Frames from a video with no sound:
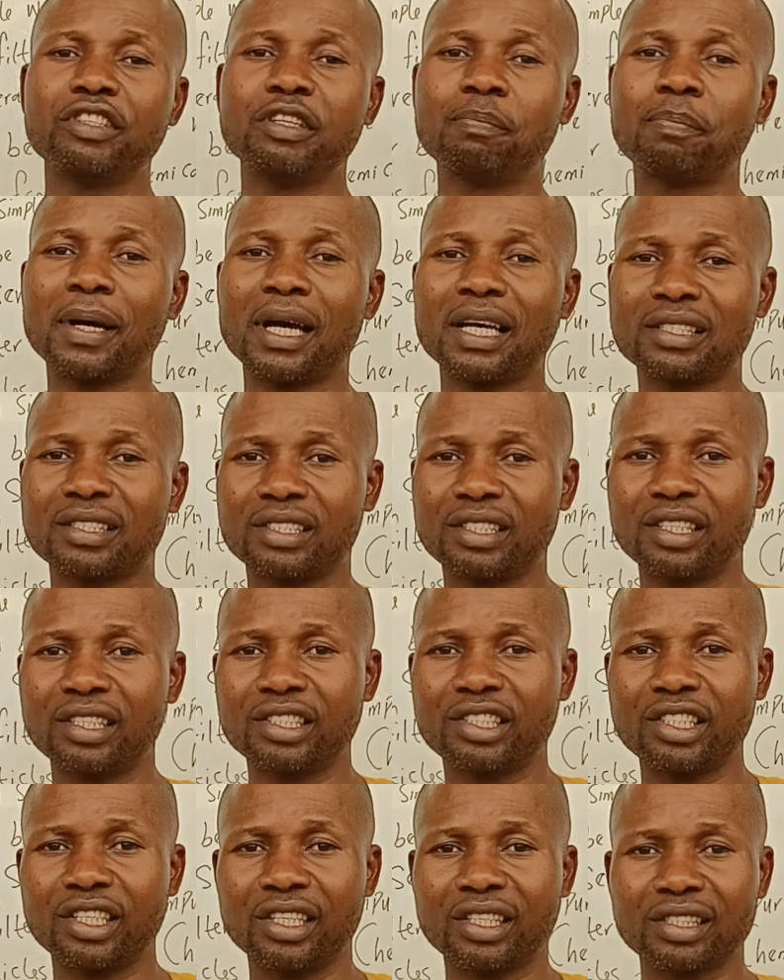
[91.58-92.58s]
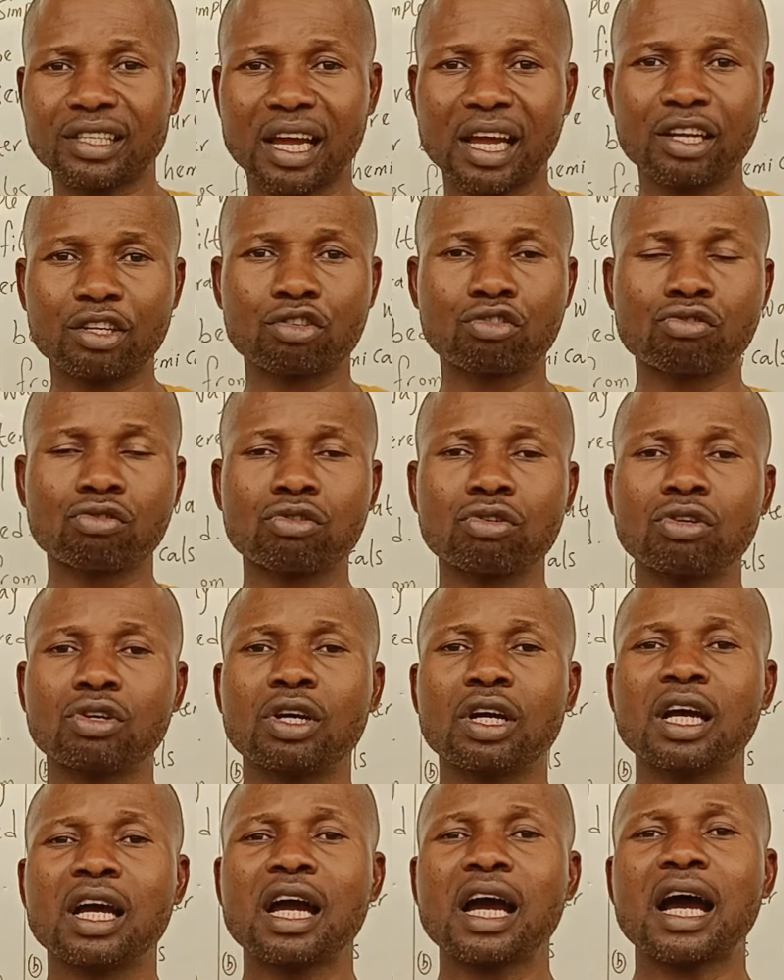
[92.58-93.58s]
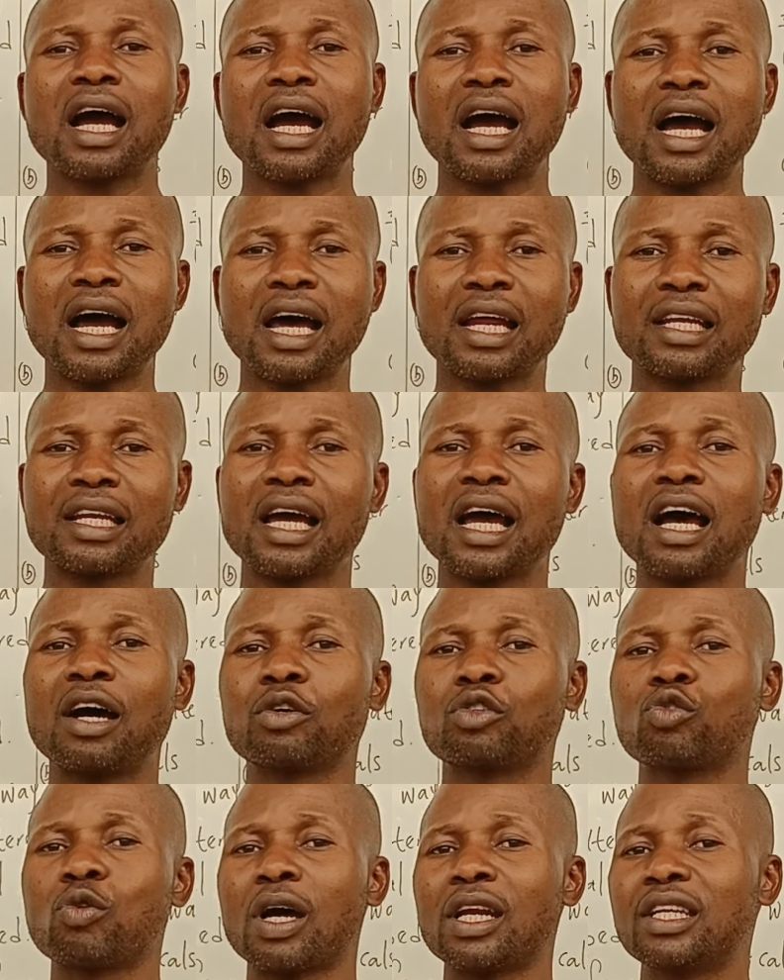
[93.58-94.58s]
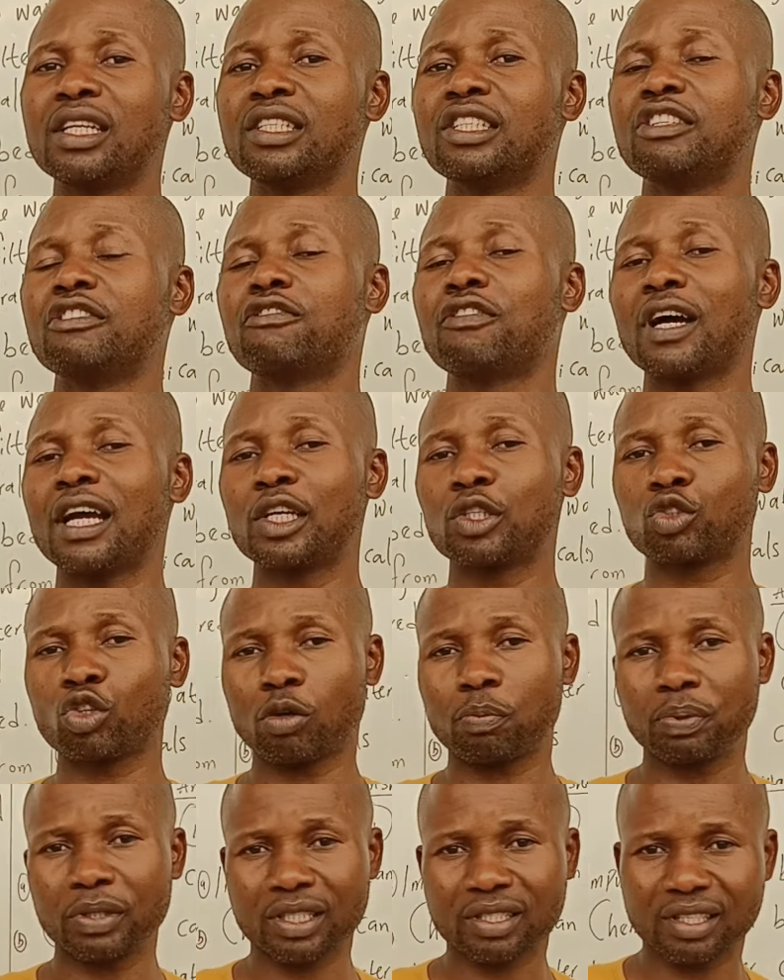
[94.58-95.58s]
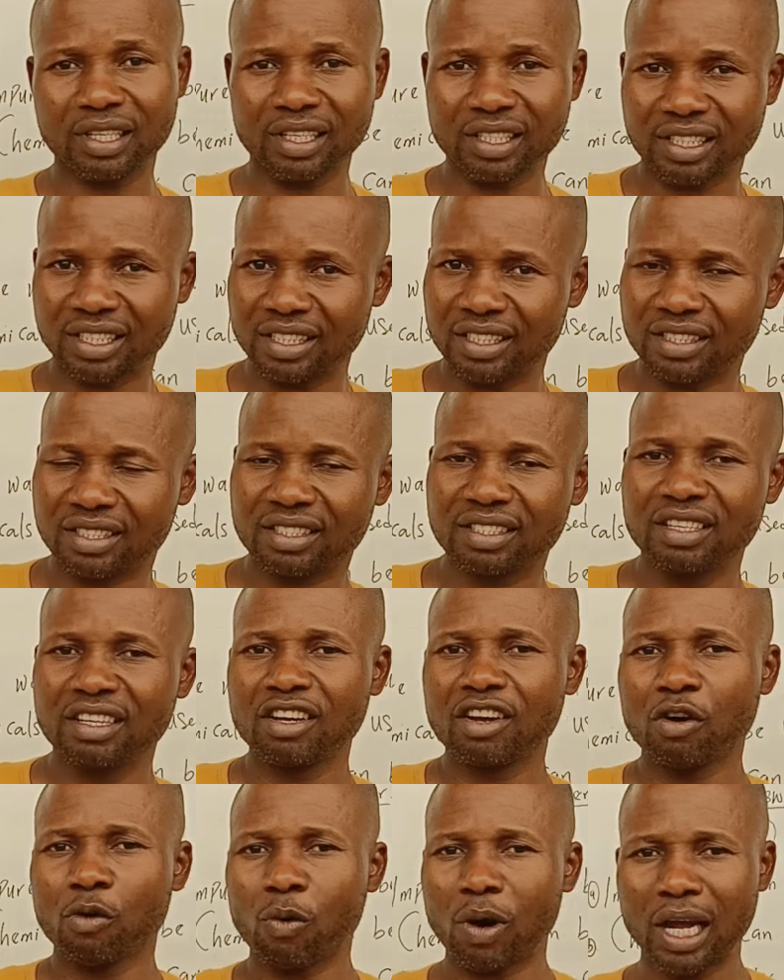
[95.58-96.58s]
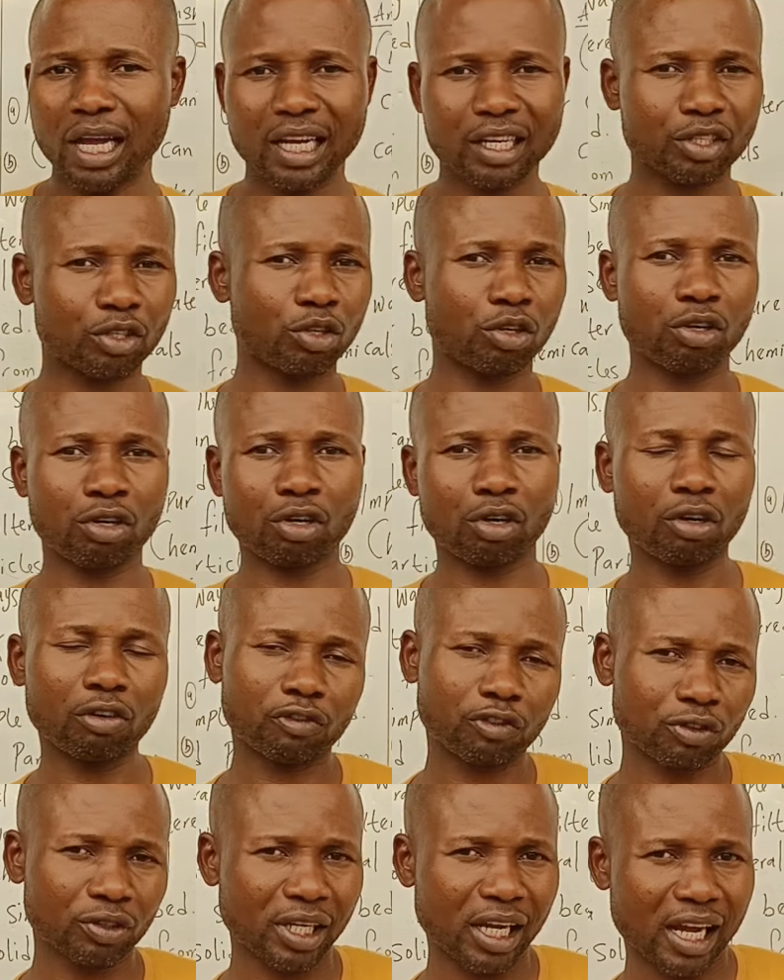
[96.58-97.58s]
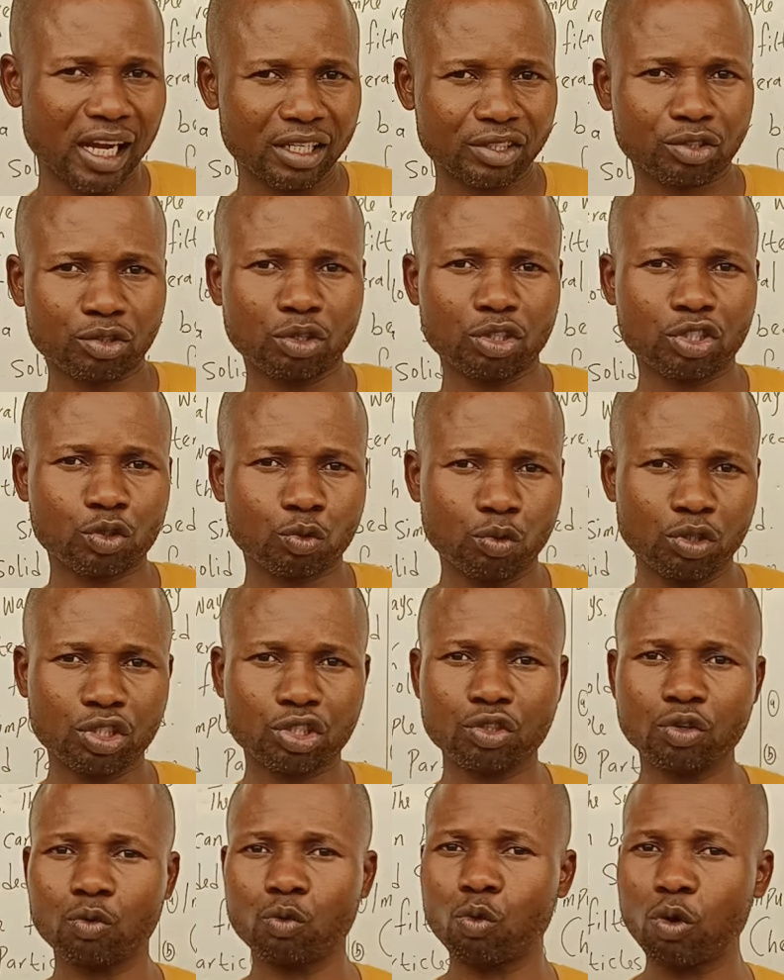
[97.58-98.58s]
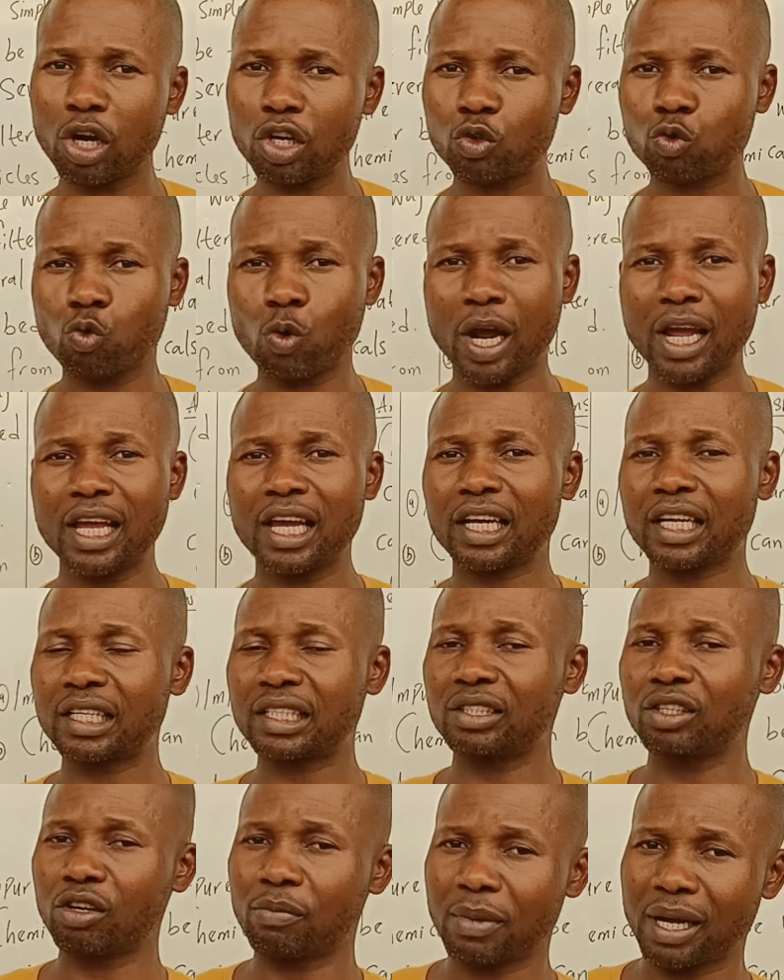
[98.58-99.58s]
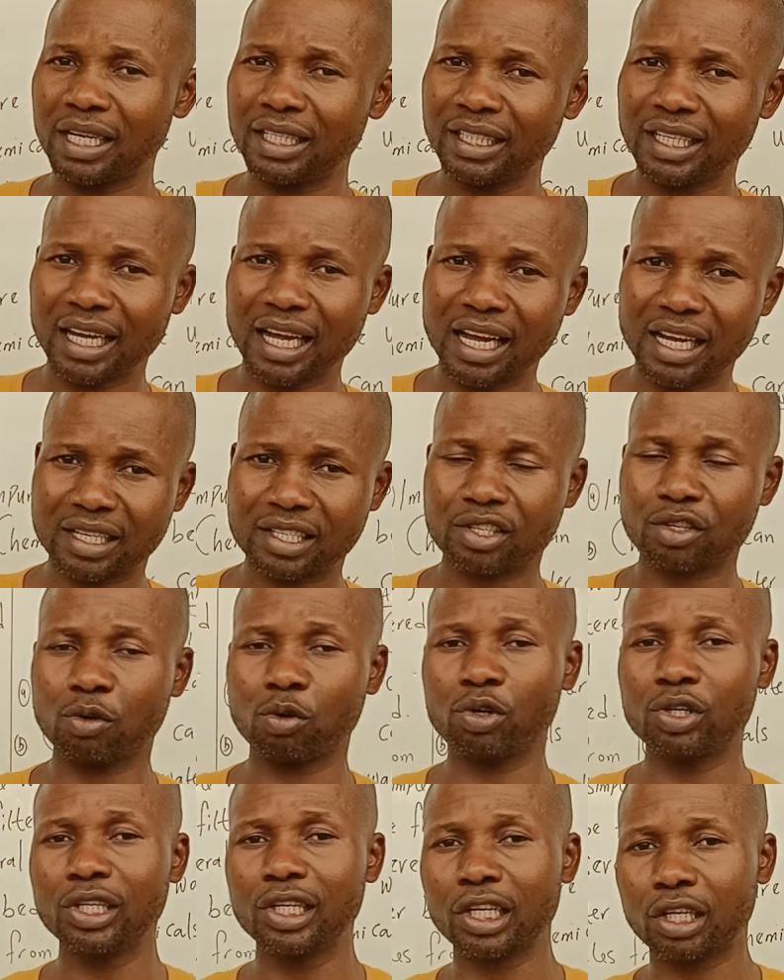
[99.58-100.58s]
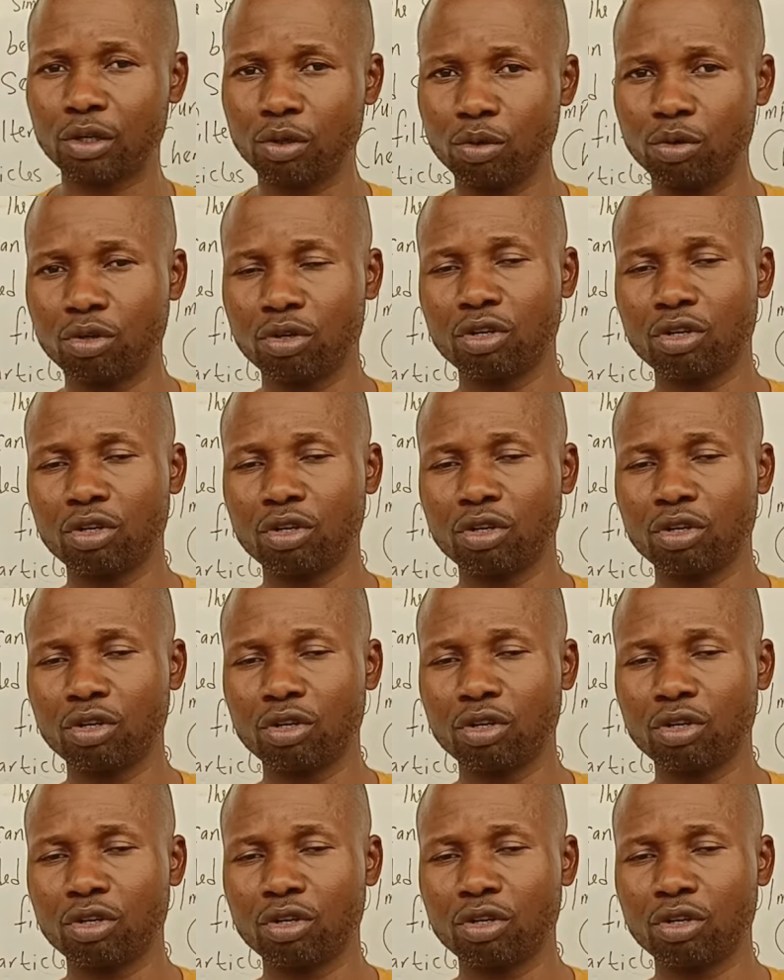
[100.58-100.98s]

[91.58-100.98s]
the passage a title and how to identify a topic sentence. WAEC don't often ask such question. What WAEC normally asks or NECO